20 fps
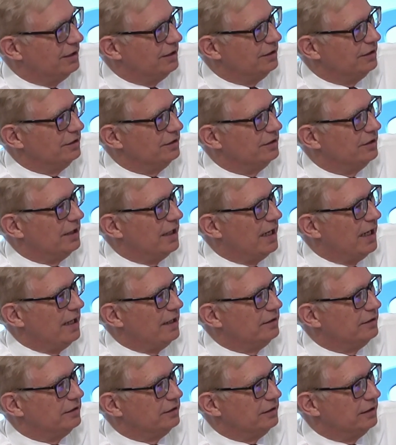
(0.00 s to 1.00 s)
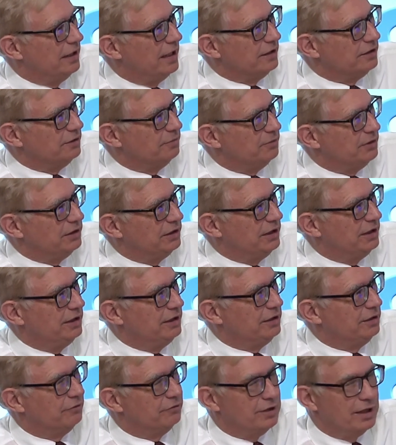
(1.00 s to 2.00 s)
that at the
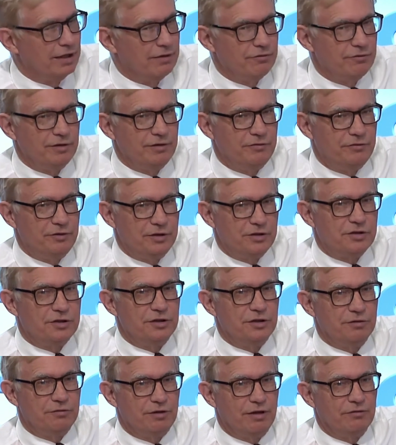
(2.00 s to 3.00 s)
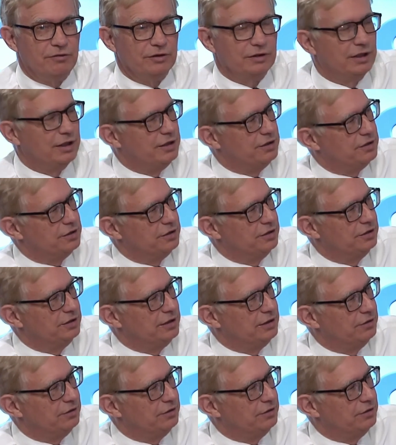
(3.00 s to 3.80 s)
beginning of every vision in Revelation,